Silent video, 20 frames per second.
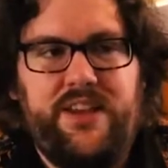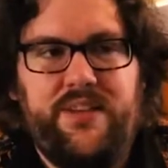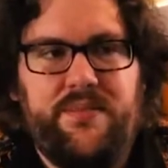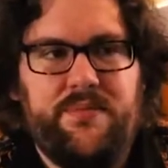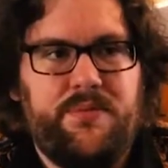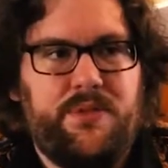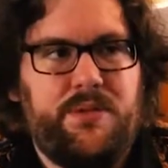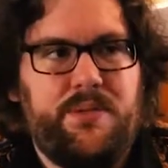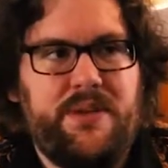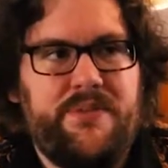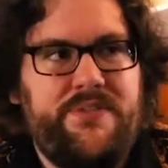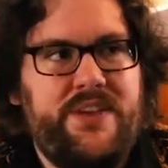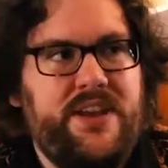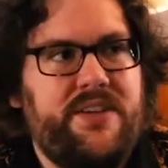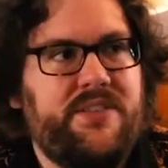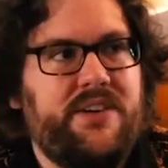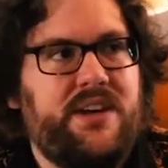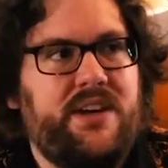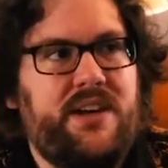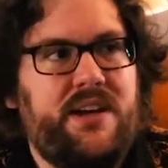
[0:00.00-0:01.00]
one of my
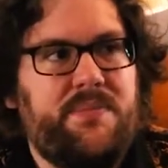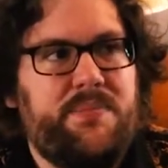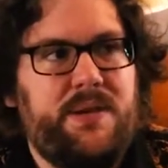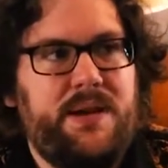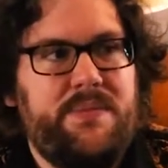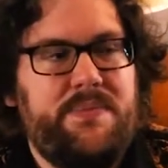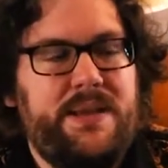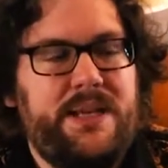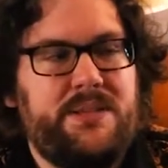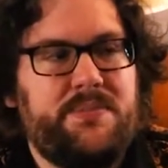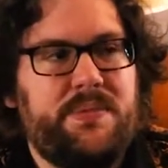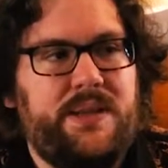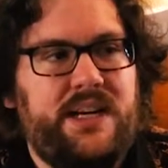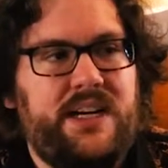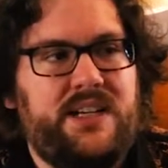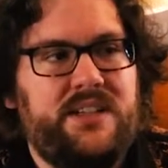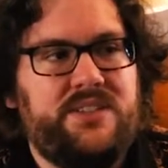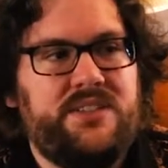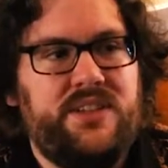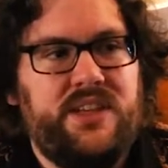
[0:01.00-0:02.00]
favorite upright bass
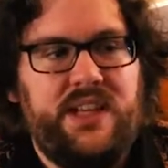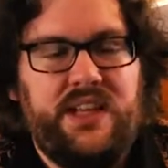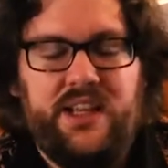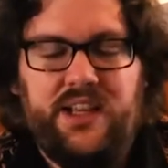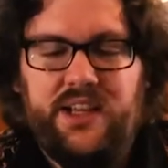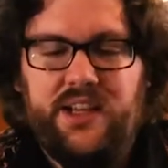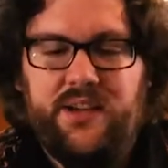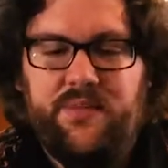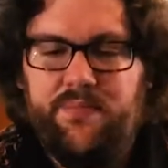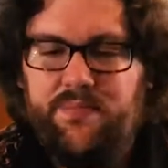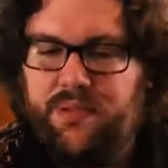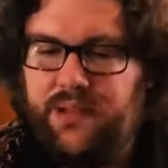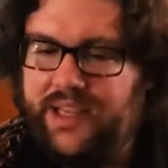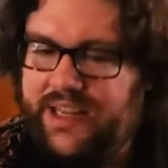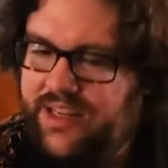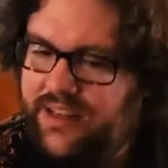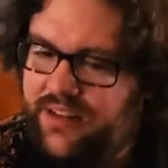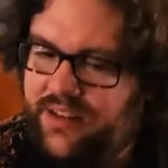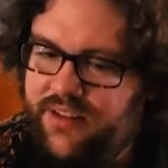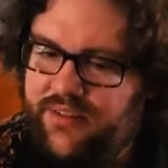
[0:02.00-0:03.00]
players,
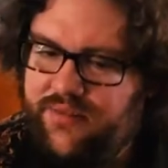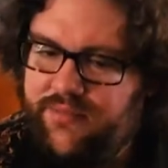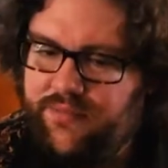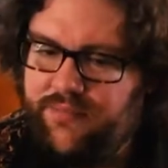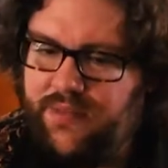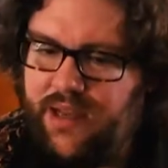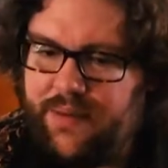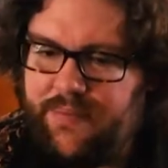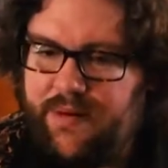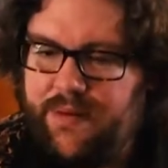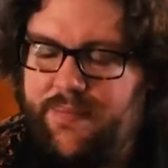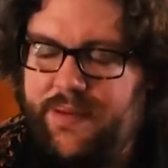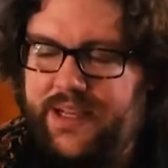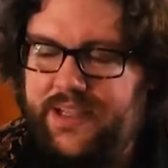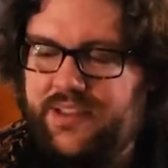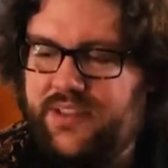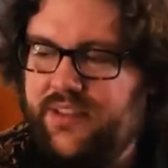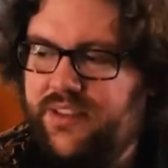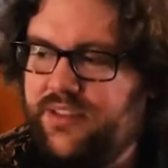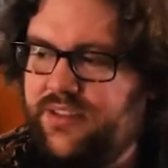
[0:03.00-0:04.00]
played upright
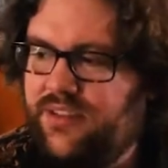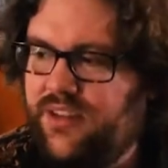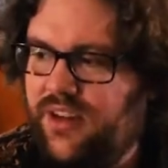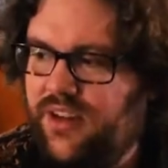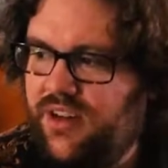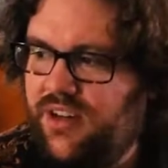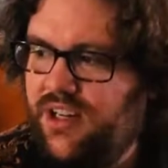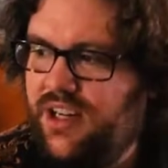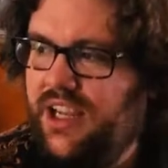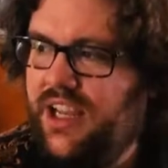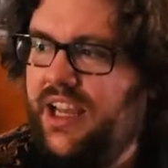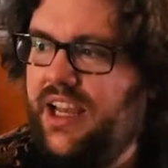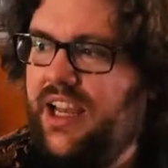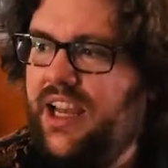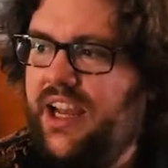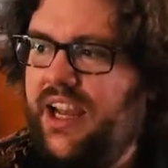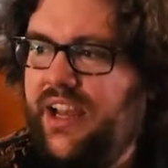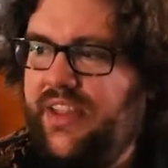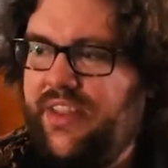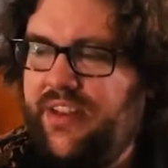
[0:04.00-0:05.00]
bass on this song,
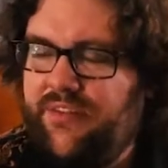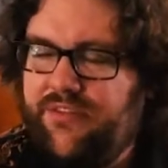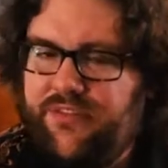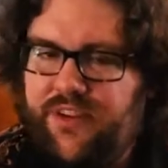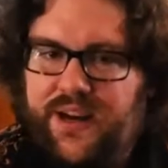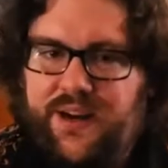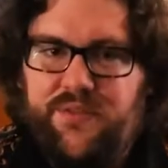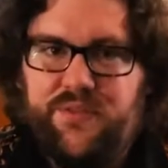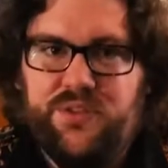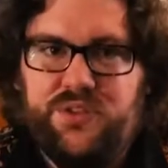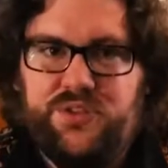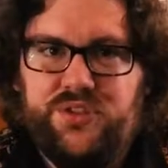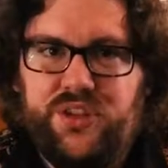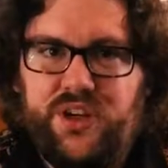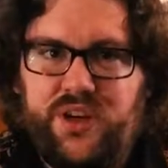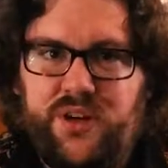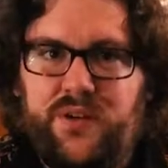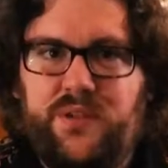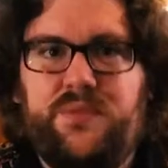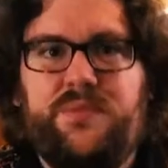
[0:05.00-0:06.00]
and then Frank
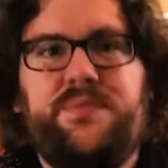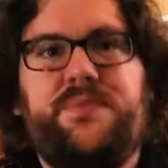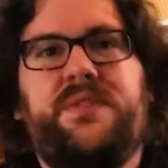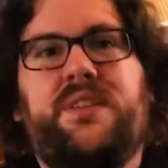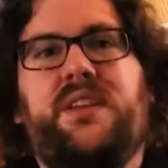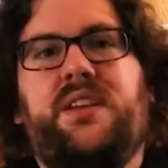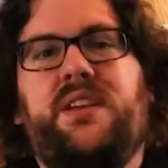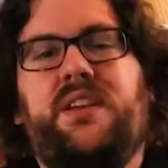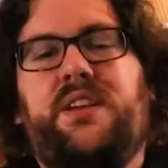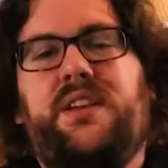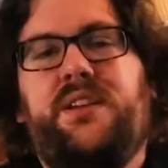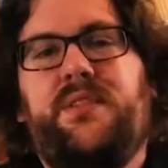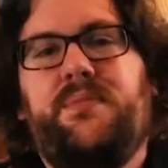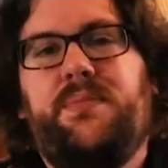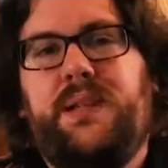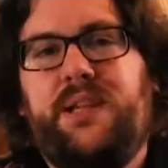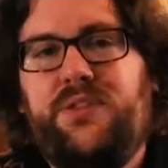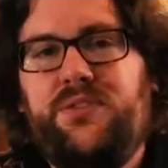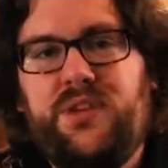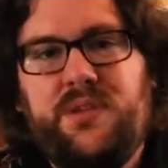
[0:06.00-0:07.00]
Rousseau
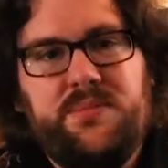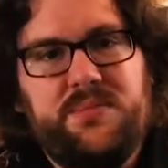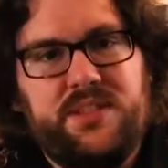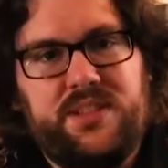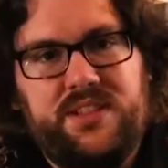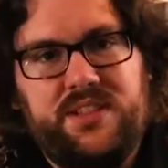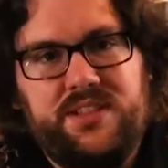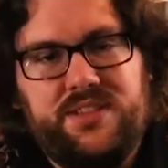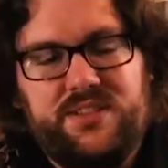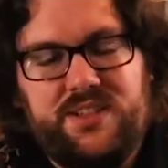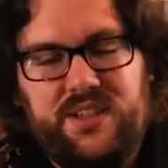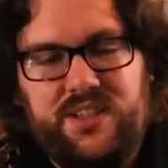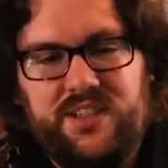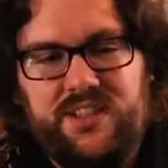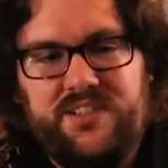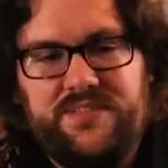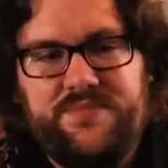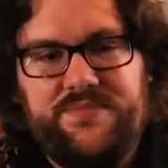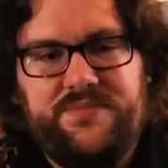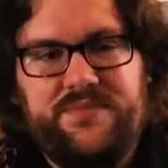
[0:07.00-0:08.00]
played drums on this
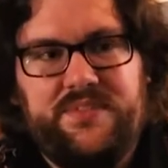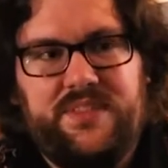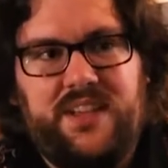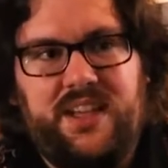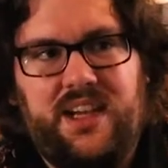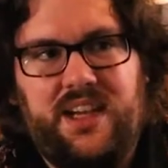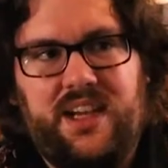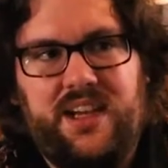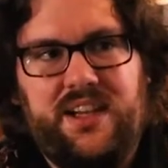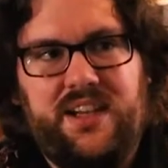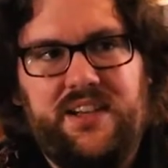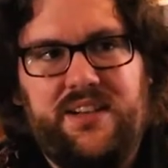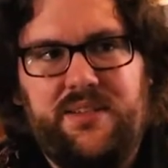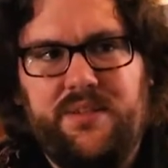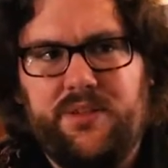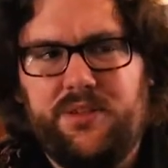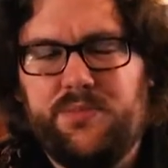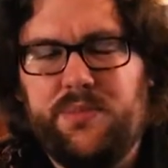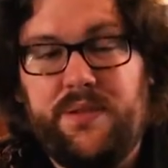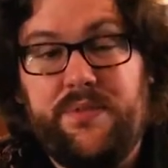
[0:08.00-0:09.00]
song. And
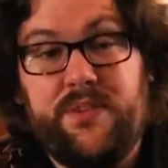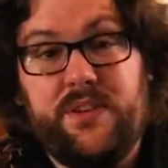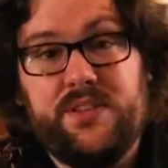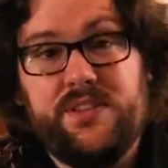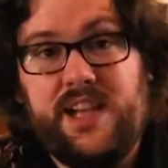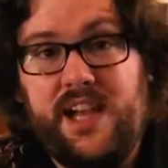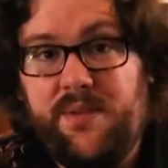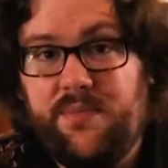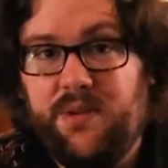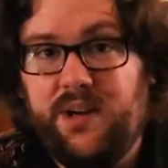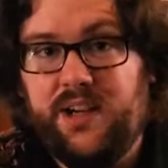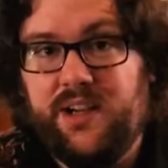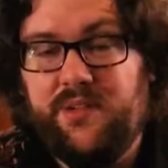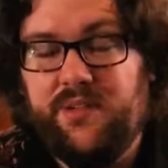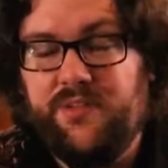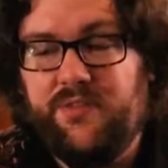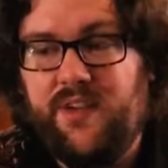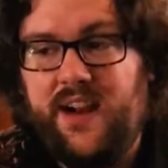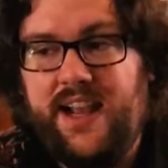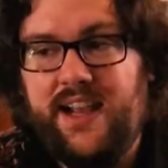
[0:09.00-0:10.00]
it was my first time working
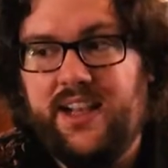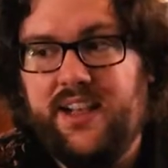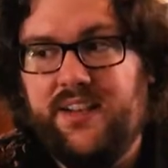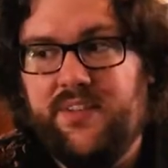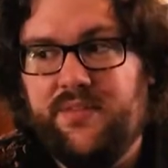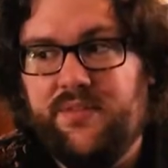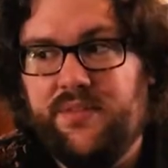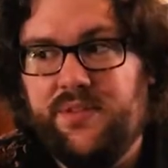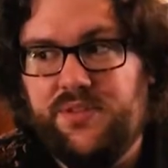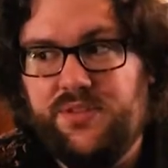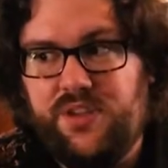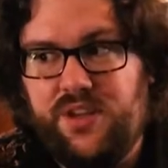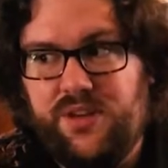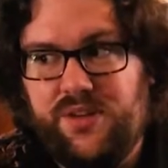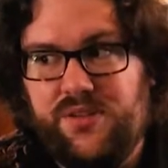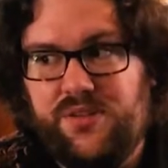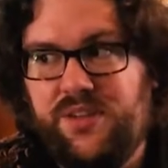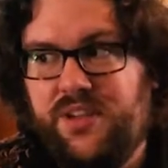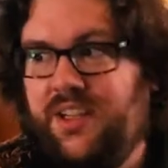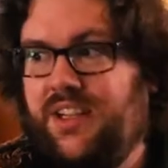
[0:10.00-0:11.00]
with Frank
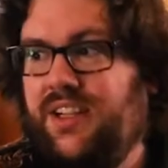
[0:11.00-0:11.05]
Rousseau,